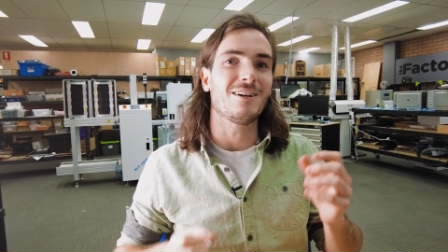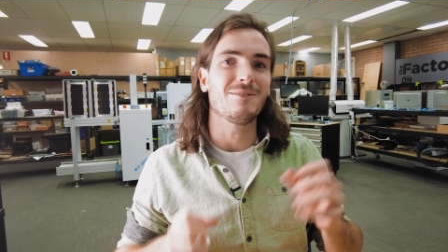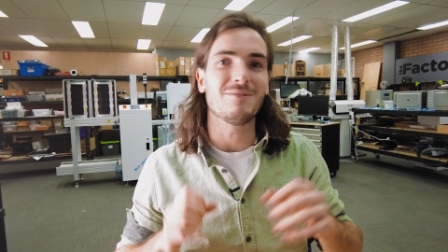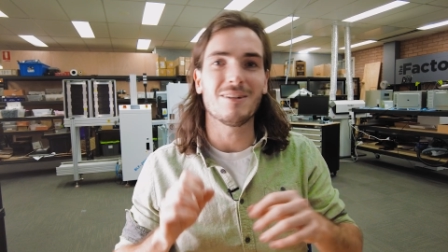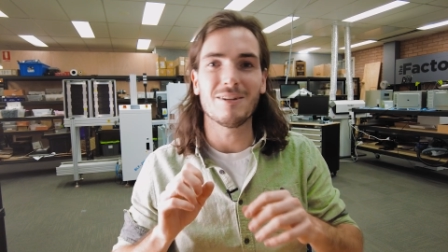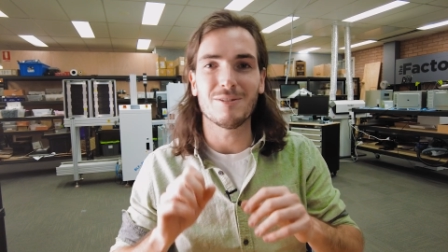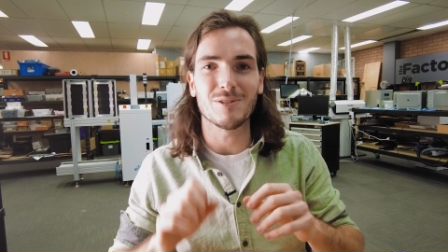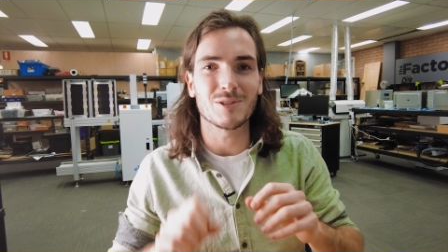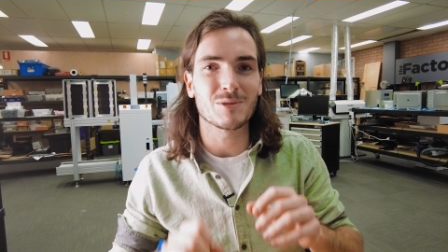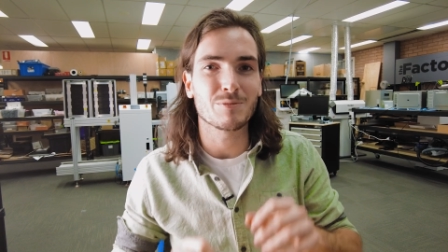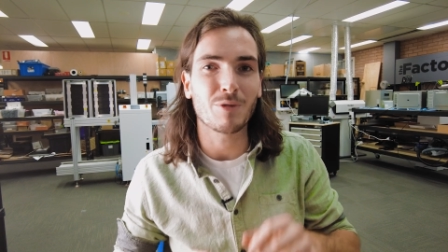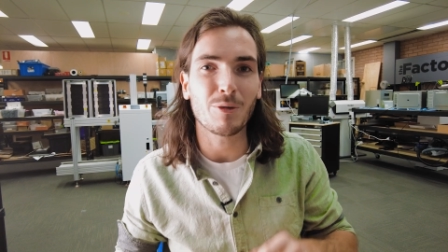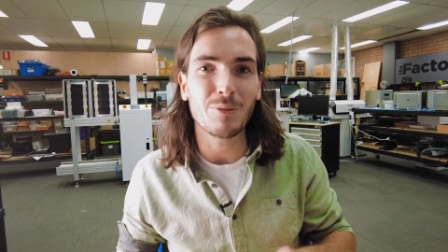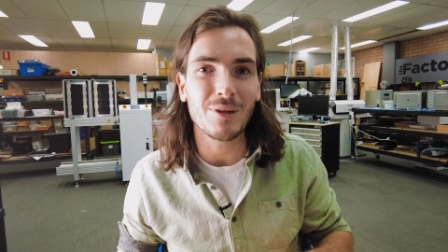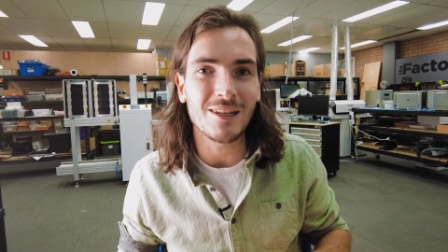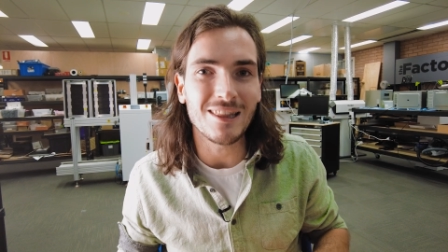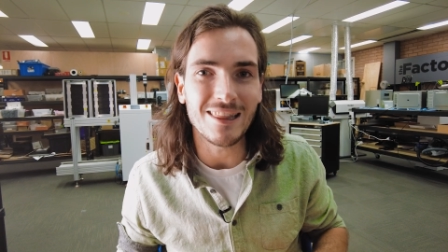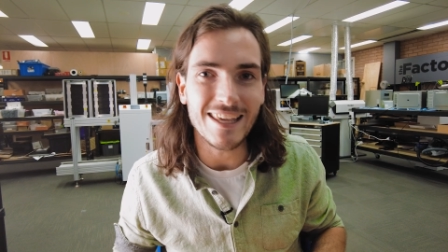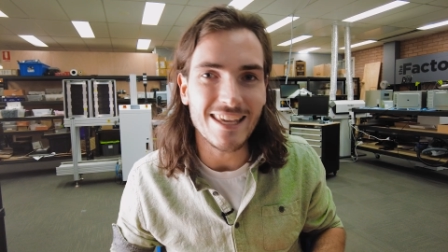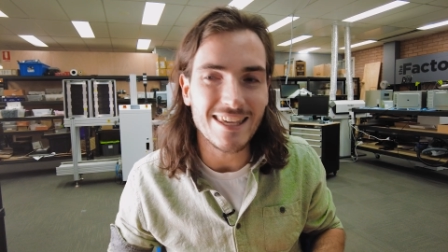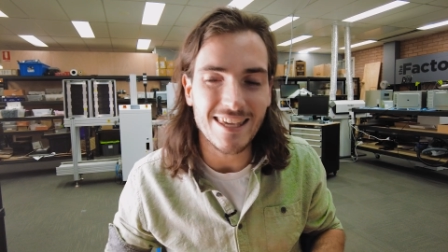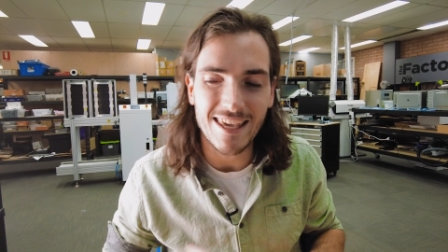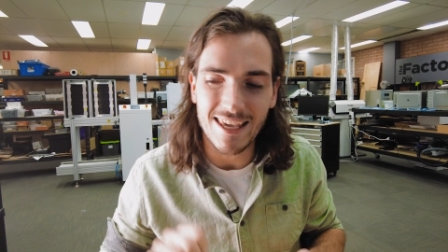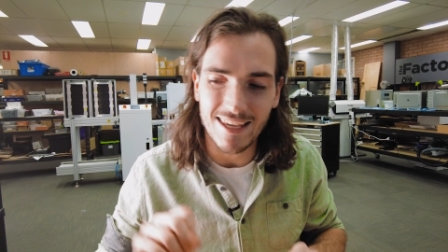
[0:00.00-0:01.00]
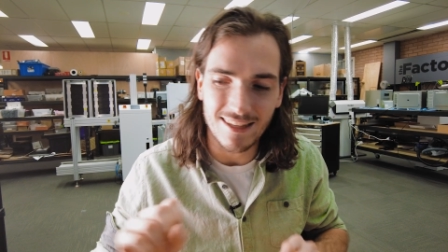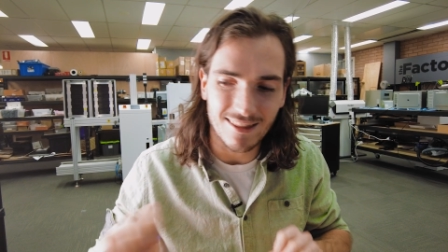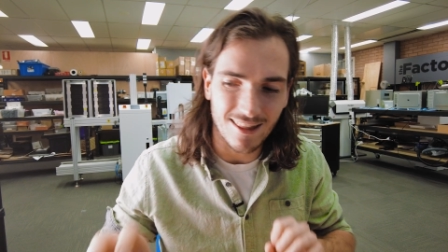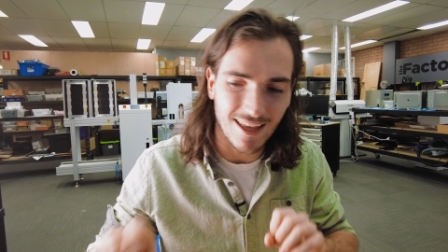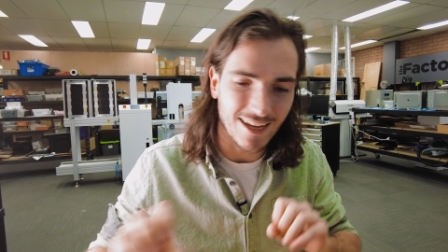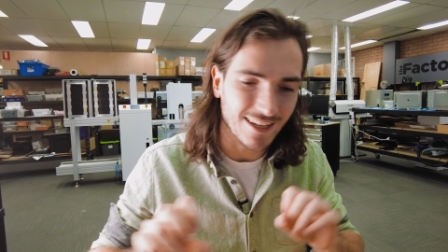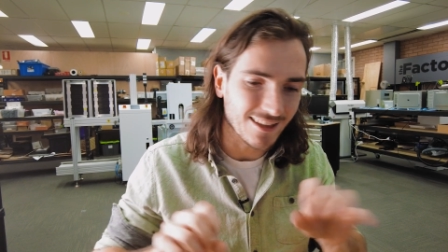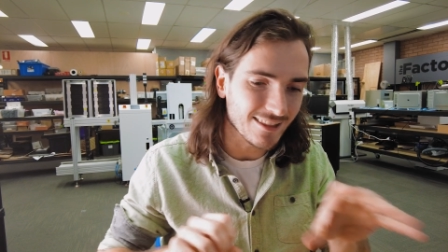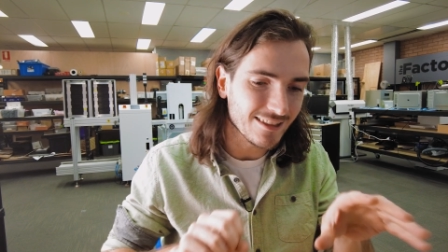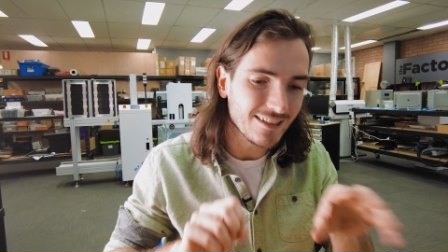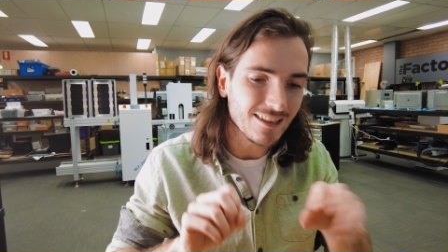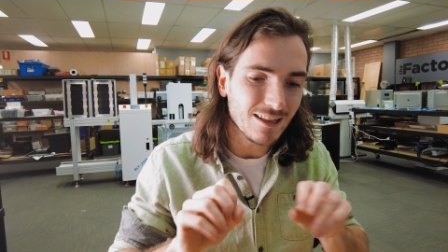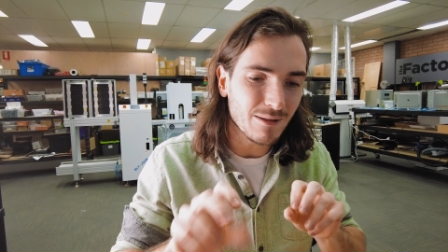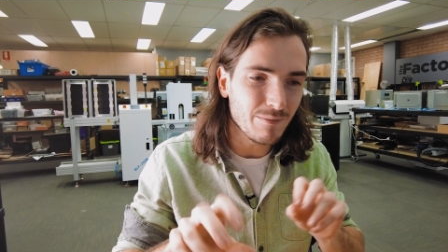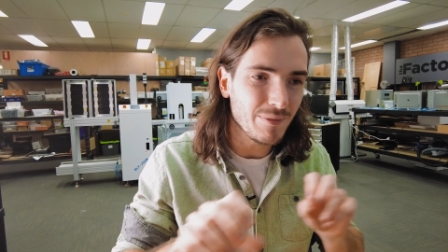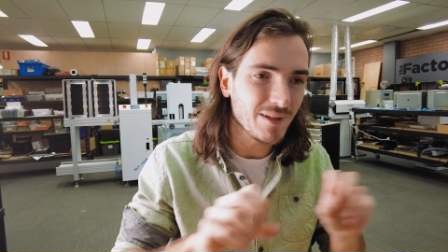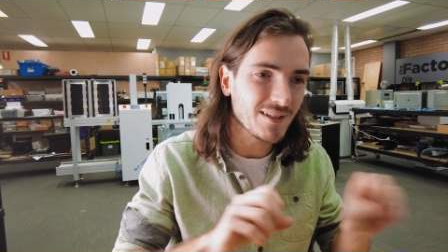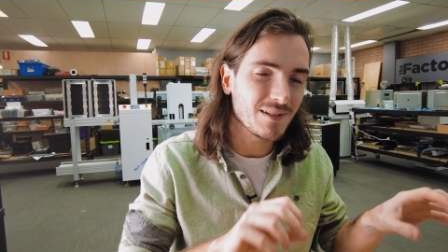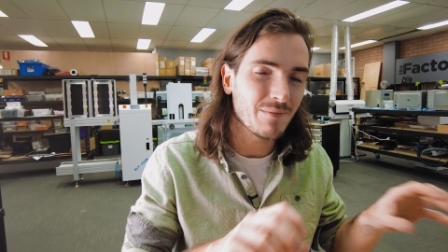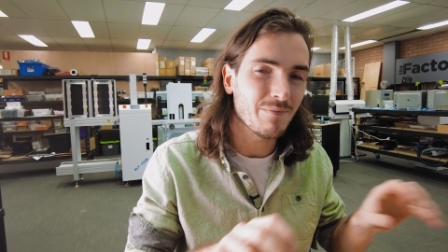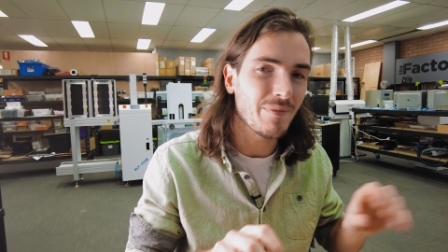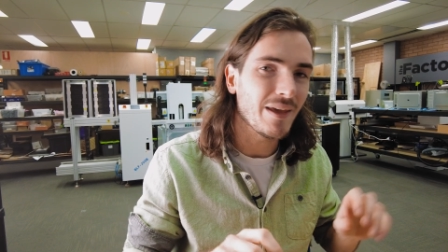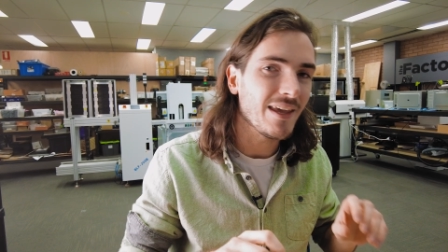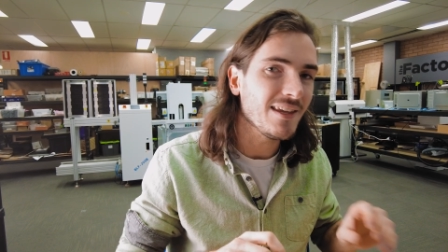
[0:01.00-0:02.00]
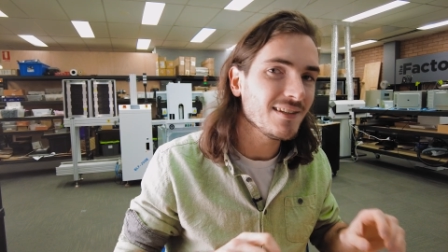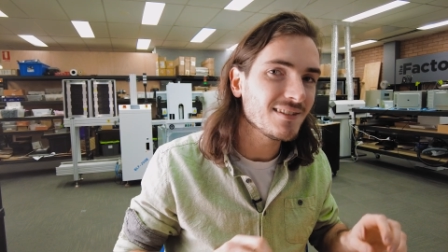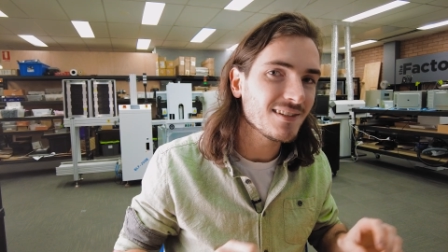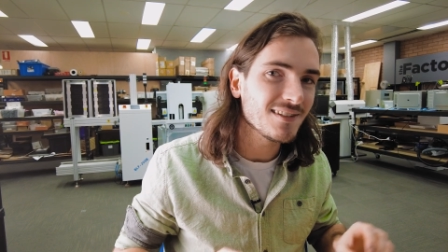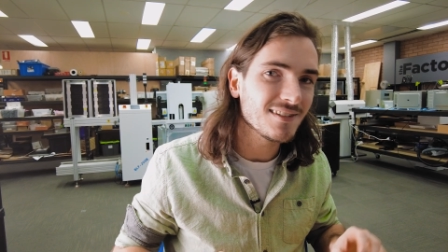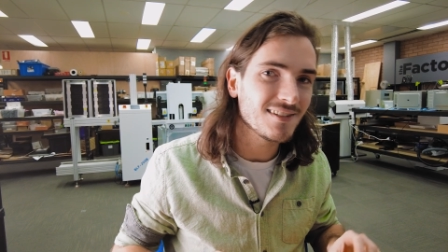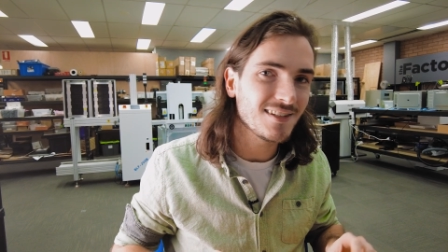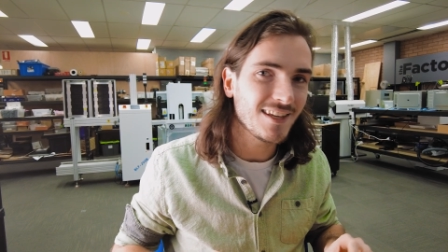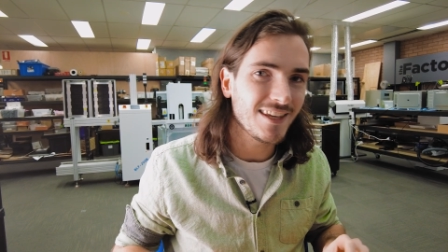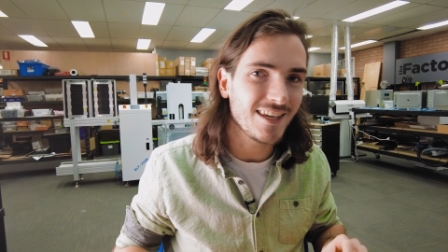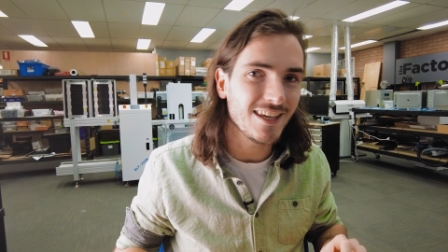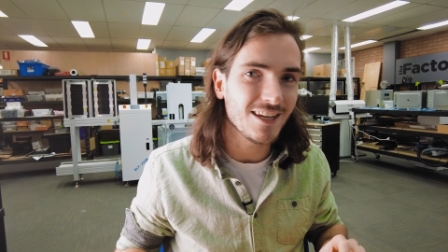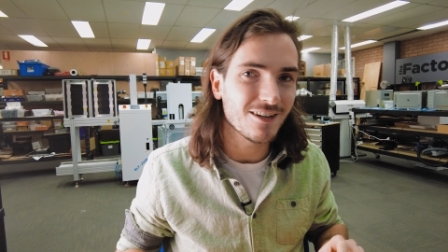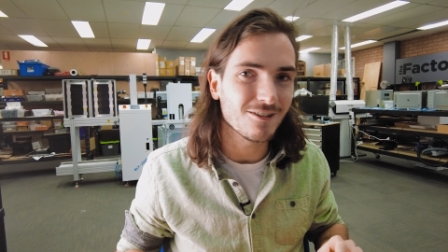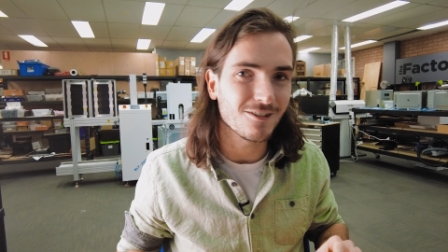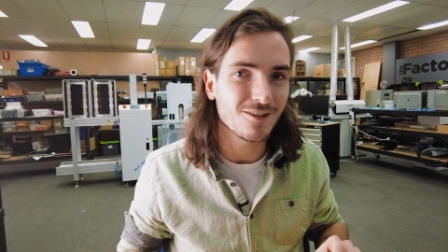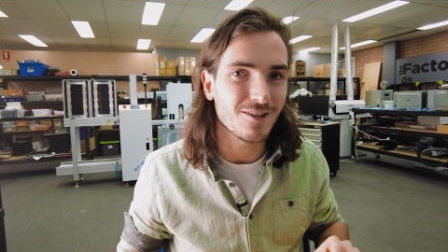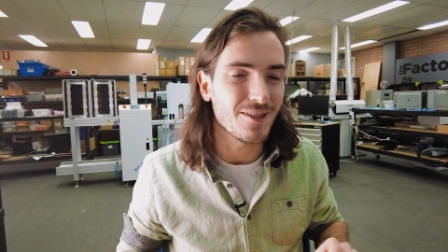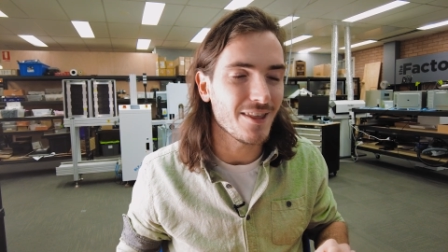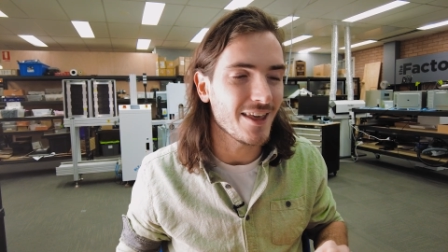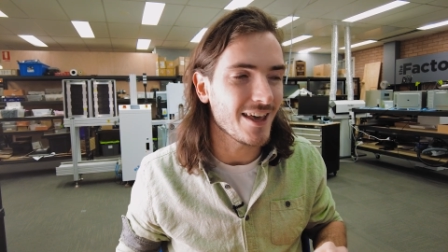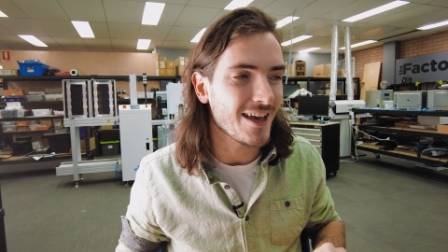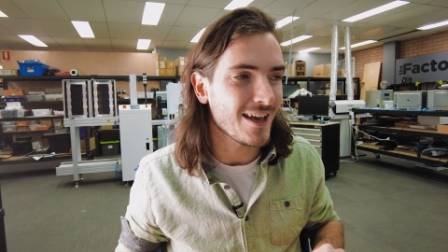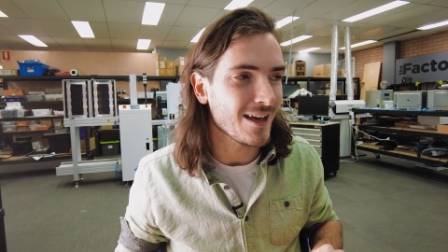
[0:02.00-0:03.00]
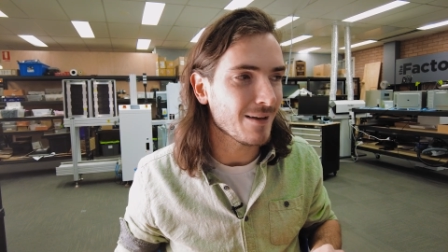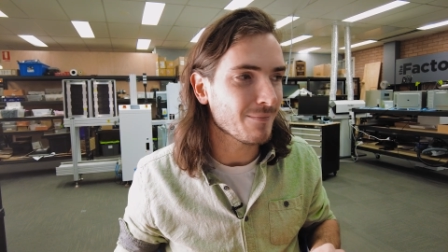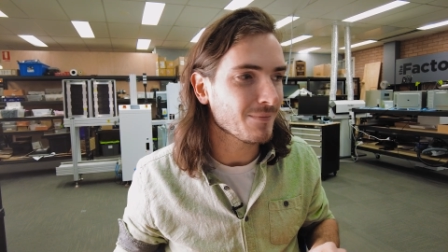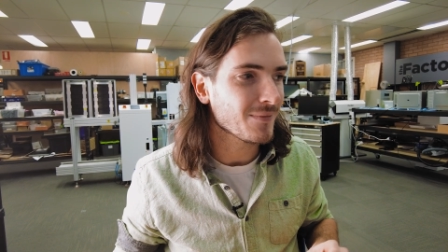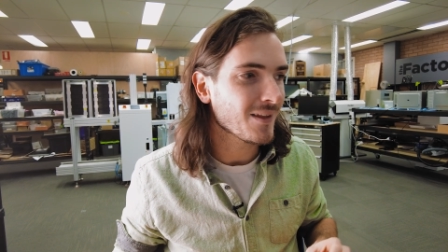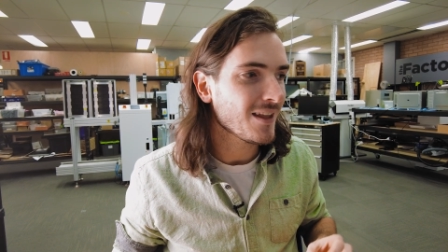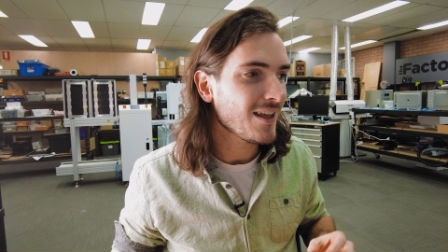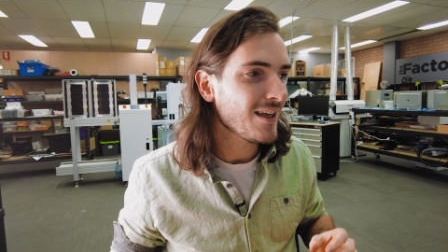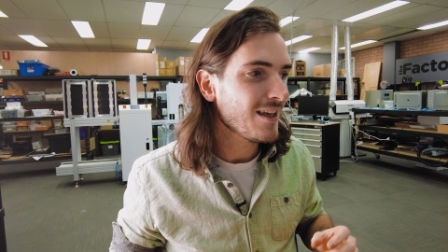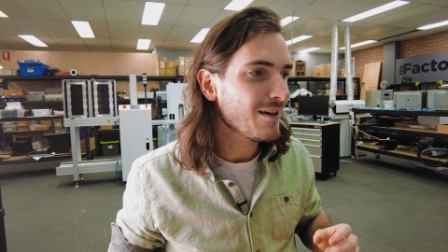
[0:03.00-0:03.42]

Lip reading: was probably leaking like little bits and pieces here and there,